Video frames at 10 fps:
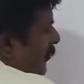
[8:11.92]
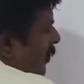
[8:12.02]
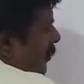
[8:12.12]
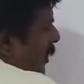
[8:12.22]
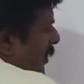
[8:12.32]

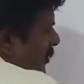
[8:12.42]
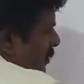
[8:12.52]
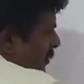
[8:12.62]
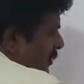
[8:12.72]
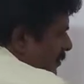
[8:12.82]

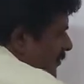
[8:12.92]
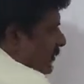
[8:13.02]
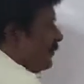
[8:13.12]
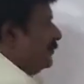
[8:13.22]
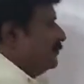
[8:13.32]
Minutes.
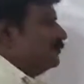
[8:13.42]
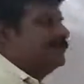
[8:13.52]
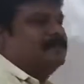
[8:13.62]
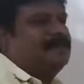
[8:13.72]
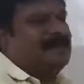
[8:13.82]

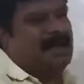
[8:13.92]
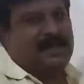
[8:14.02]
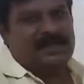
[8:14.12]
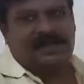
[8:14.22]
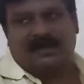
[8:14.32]

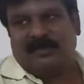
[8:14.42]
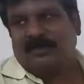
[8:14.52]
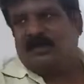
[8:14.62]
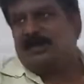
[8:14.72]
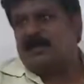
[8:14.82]
Understood?
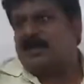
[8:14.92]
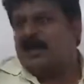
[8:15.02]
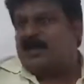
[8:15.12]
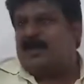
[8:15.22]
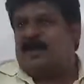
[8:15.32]

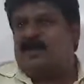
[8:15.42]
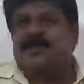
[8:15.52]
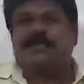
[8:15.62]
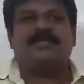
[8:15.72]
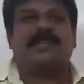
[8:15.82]

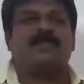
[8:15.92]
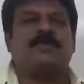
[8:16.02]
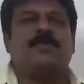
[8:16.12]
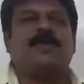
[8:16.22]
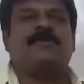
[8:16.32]
User is
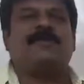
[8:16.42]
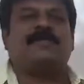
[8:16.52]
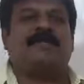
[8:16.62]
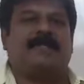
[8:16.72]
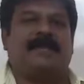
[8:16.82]
going to give us
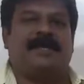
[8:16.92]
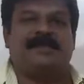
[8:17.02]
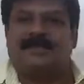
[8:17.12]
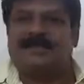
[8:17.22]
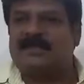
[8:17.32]
a minute,
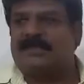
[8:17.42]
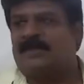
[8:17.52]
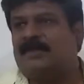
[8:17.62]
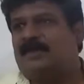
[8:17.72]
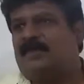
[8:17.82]

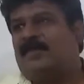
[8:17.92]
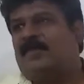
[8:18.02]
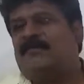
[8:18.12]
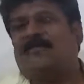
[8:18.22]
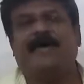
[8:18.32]

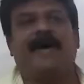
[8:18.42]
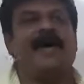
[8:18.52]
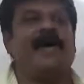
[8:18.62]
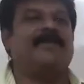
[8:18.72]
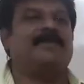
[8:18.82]

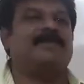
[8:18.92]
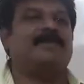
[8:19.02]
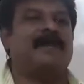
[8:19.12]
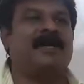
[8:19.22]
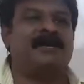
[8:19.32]
where this
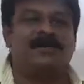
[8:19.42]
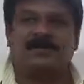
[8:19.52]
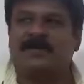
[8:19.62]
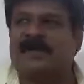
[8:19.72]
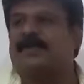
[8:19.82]
minute
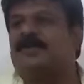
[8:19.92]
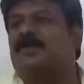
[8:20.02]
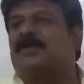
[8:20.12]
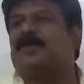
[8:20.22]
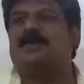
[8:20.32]
should be
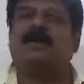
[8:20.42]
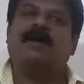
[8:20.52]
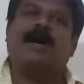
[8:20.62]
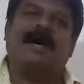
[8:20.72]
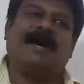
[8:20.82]
converted into
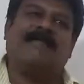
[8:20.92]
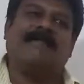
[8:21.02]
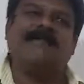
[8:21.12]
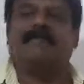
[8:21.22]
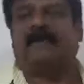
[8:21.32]
hour
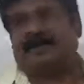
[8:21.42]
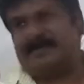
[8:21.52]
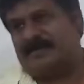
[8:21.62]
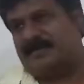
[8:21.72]
and minute.